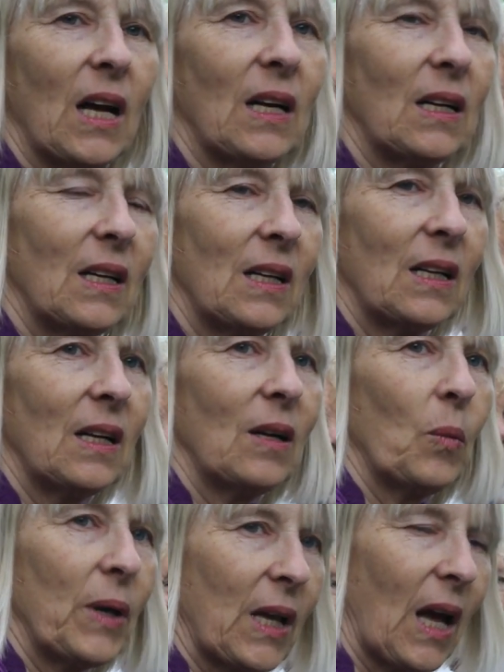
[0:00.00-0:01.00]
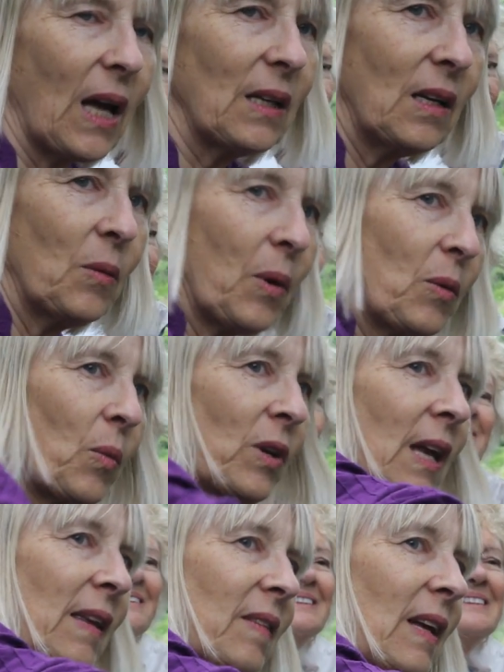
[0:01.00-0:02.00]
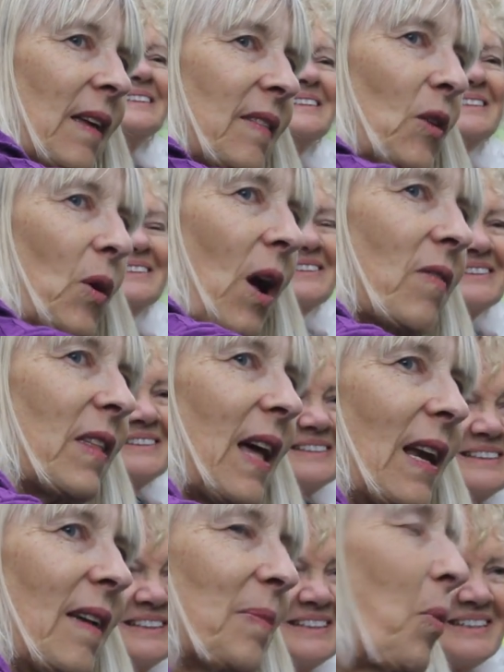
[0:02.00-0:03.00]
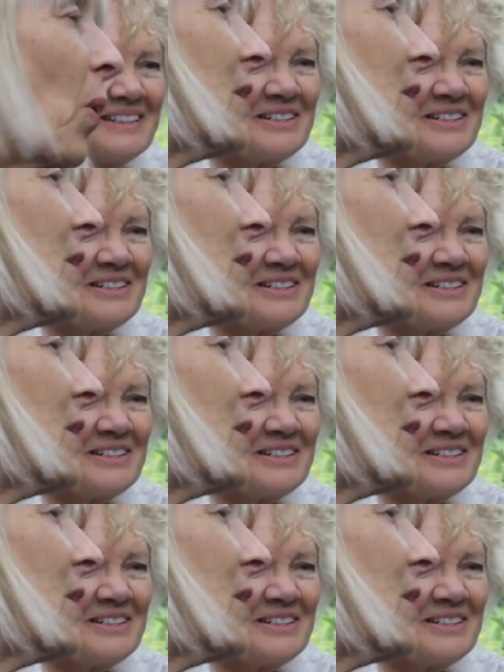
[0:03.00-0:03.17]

and her world was rocked when her son Harry was